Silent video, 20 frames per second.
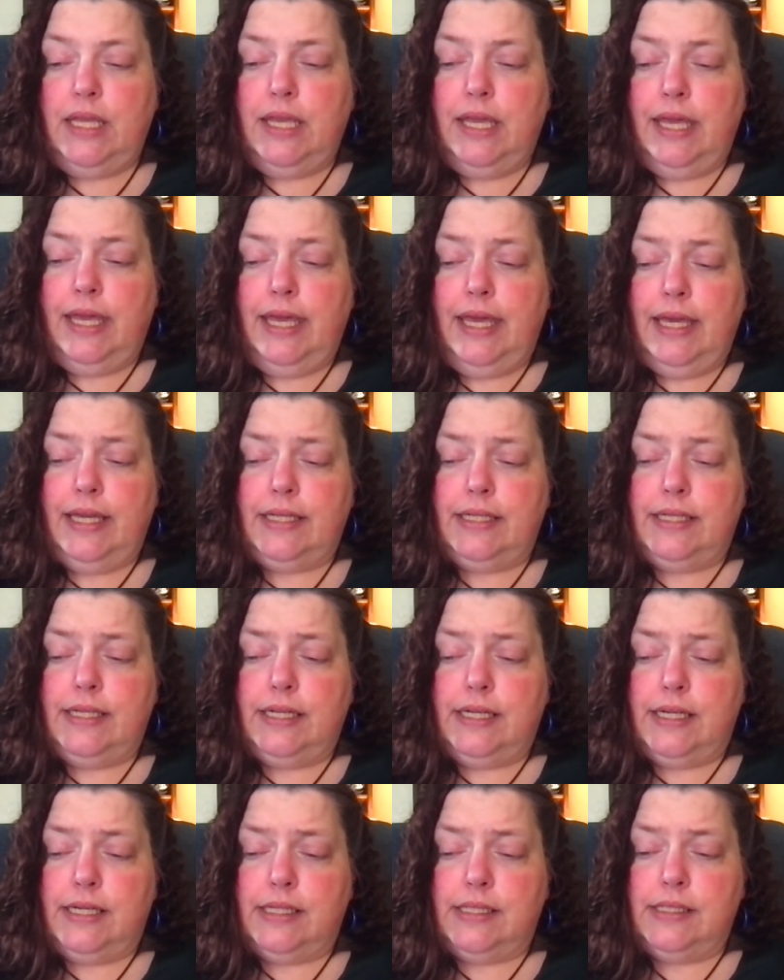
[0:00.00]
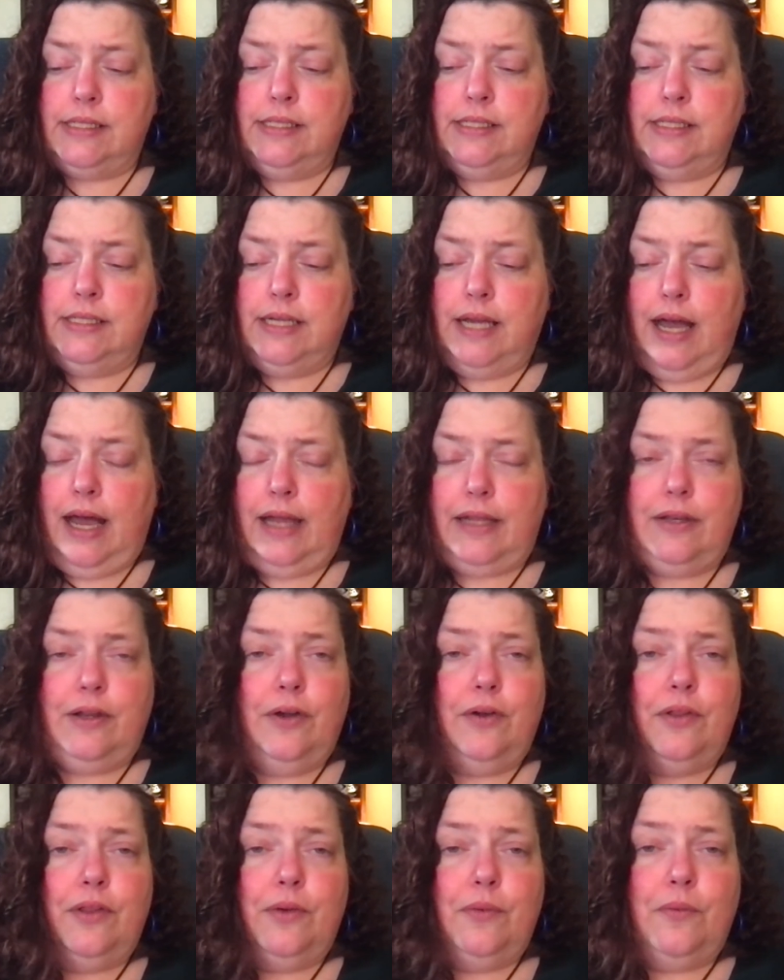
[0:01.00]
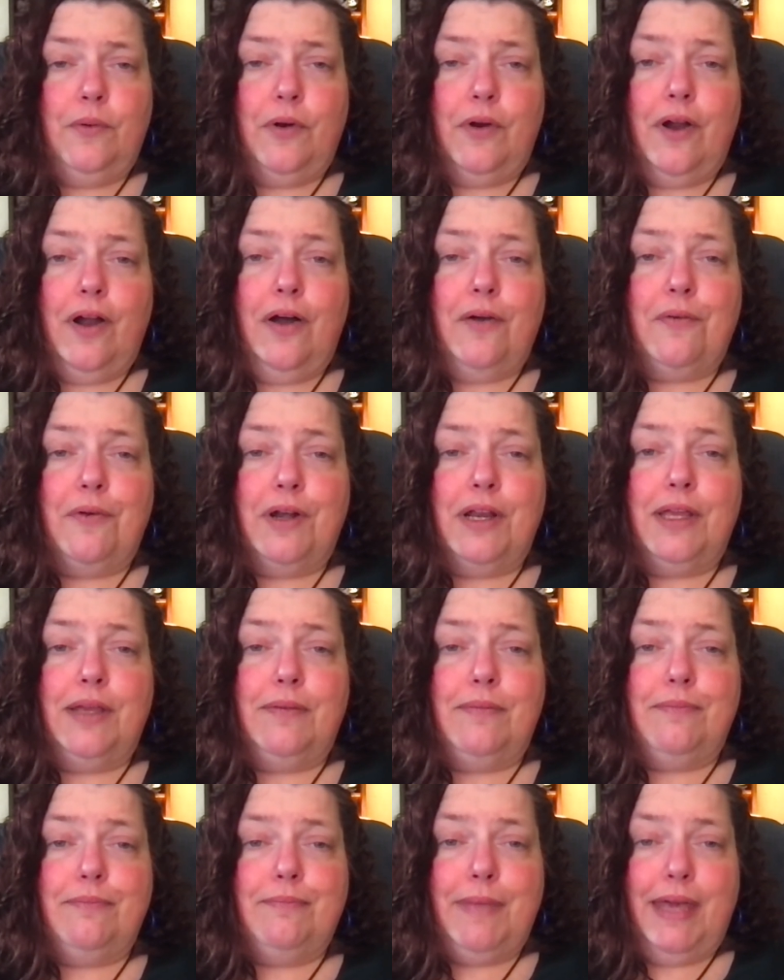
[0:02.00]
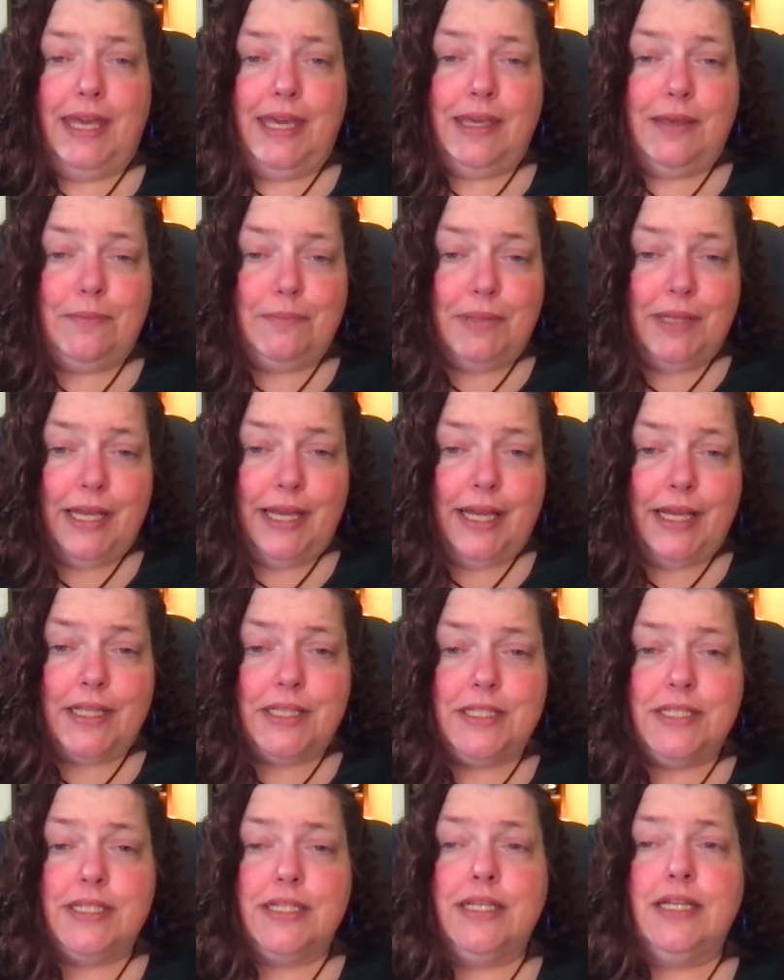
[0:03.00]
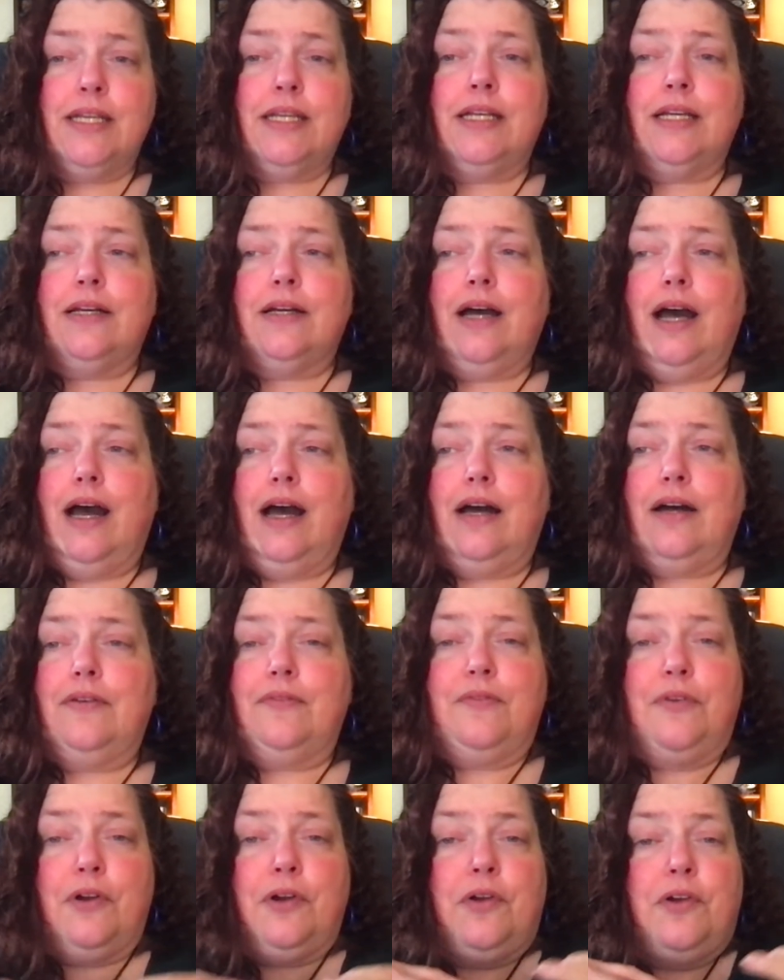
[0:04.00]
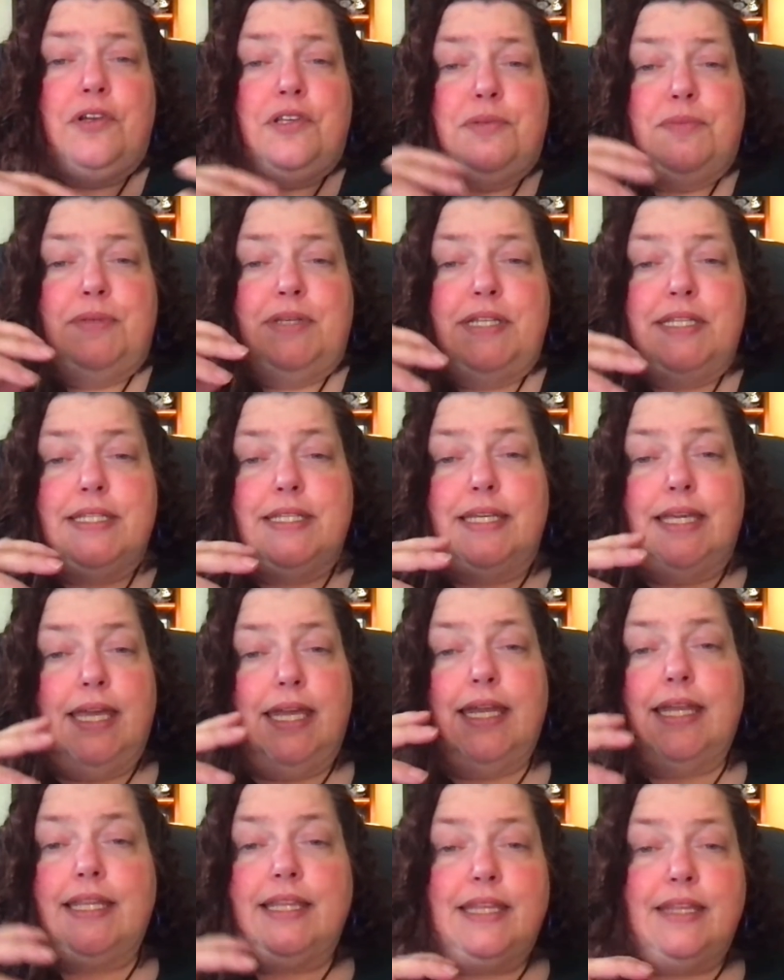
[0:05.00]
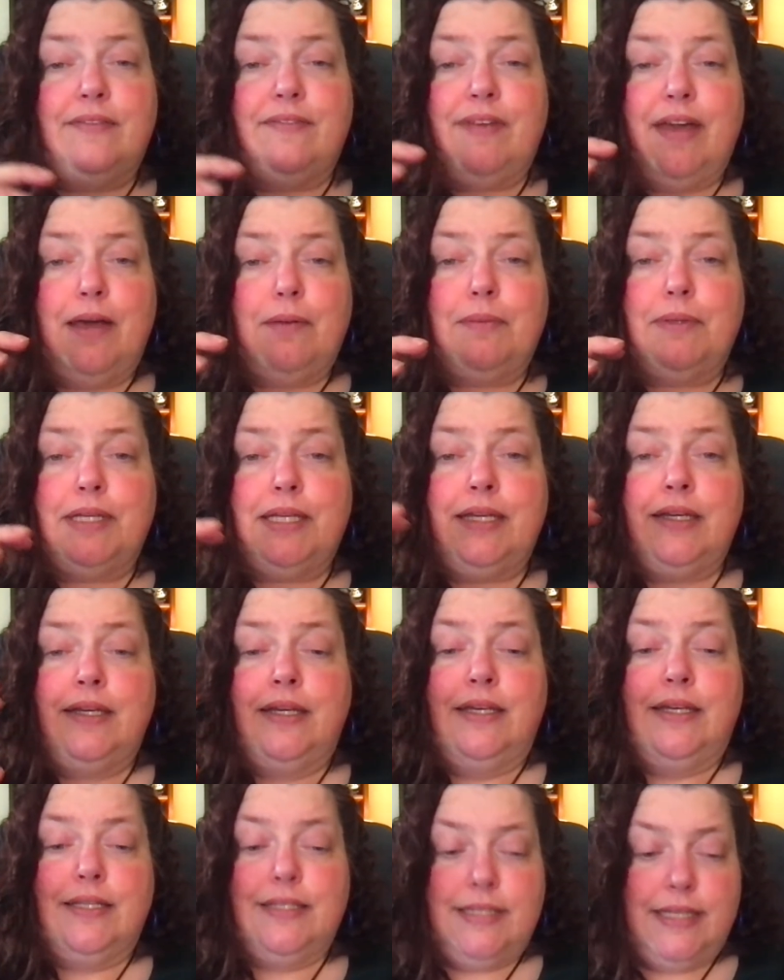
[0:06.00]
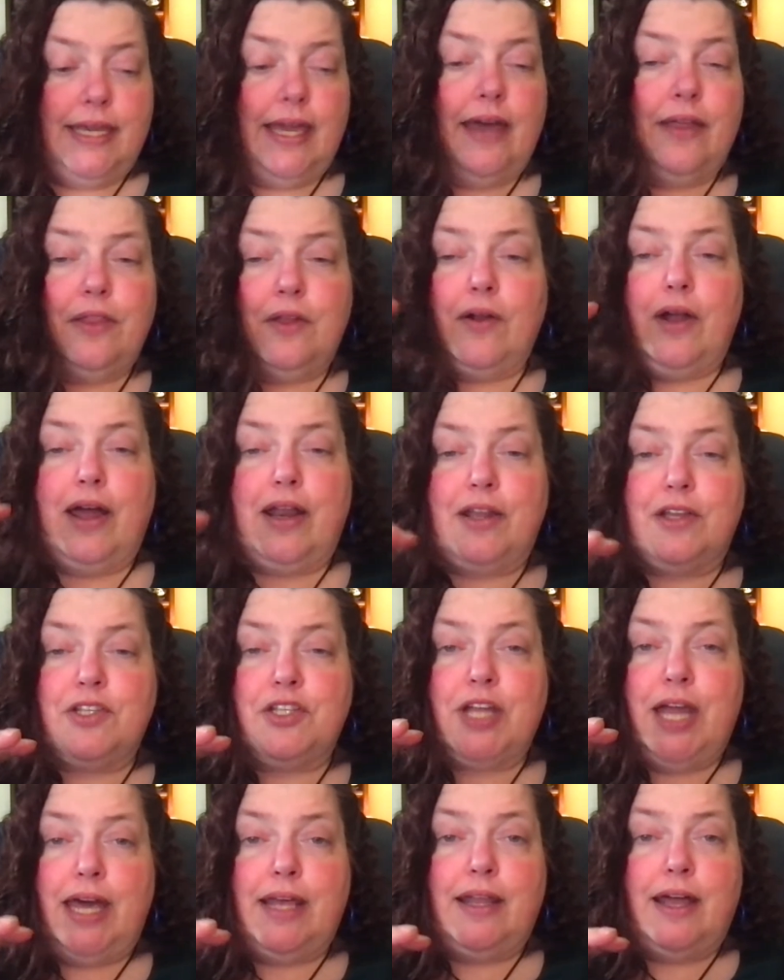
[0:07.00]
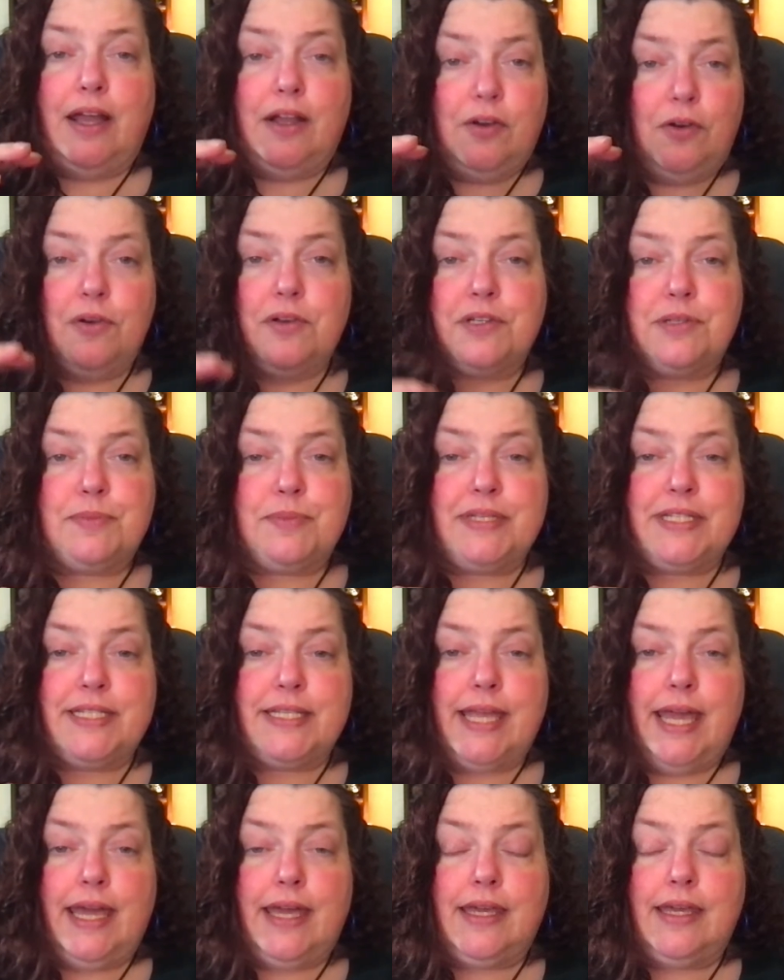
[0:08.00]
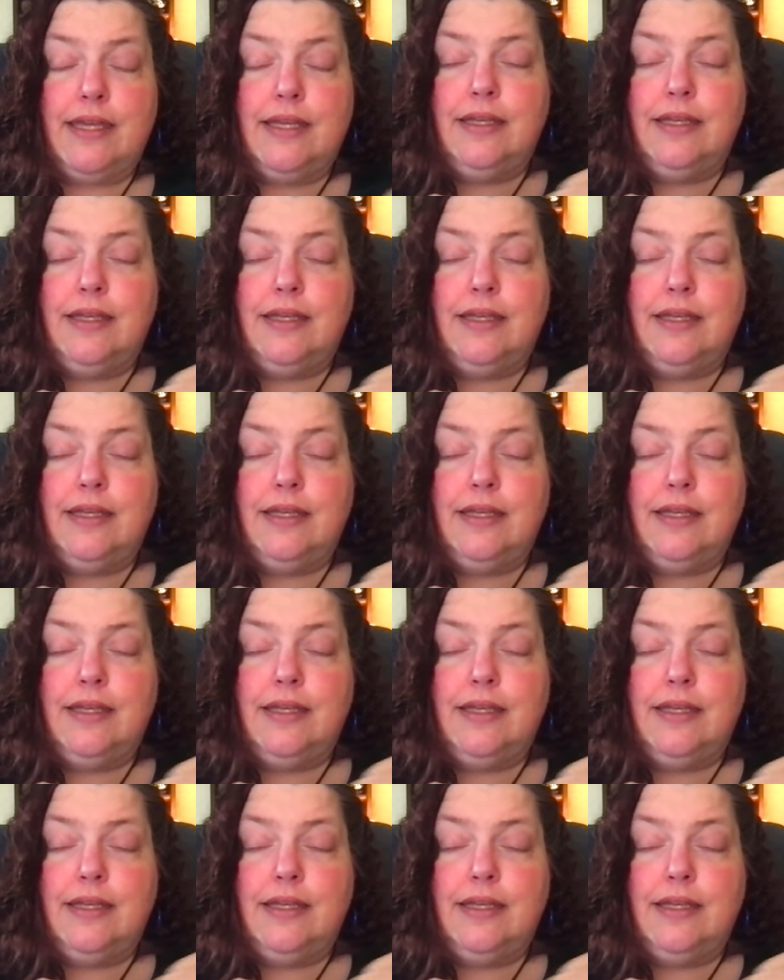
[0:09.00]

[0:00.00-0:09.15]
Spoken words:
And I know that we're already making plans for Christmas and getting the family together on a chat on Christmas Day.